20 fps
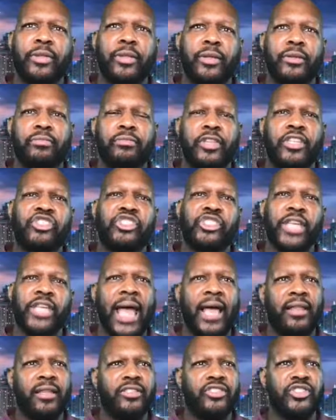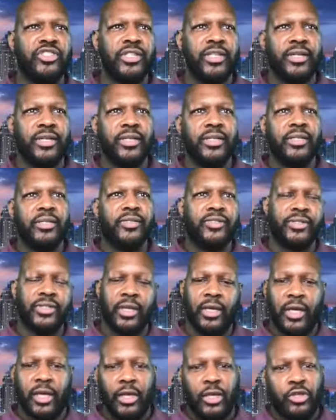the challenges,
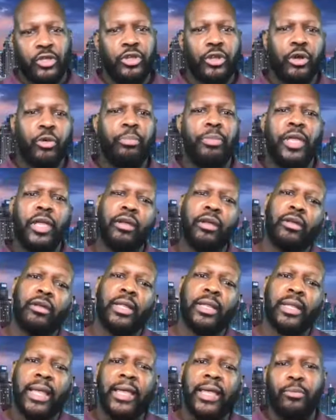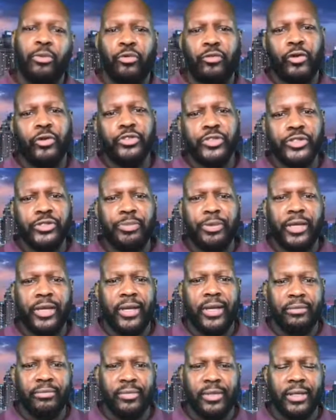being on a label versus
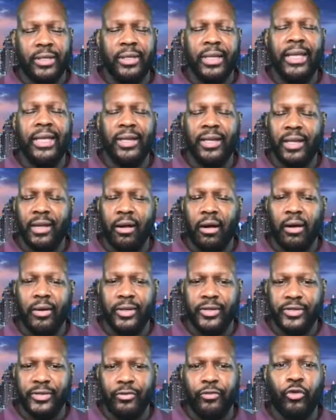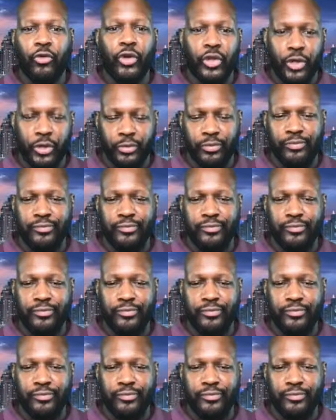being an indie artist for you?